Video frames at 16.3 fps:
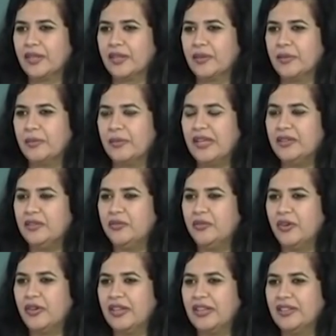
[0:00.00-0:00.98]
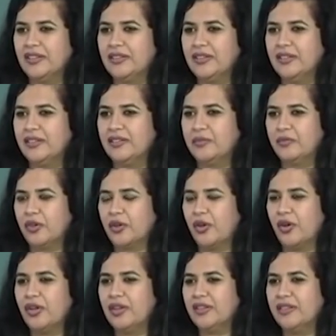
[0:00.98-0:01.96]
uh, meant for elites, for
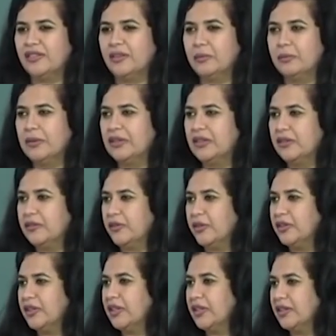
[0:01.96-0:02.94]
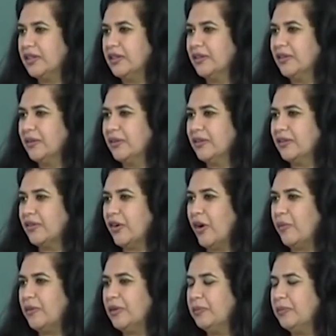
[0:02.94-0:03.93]
all his sympathy for the
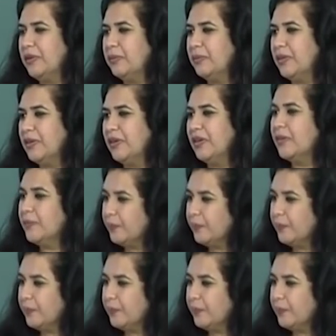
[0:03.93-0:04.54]
common people,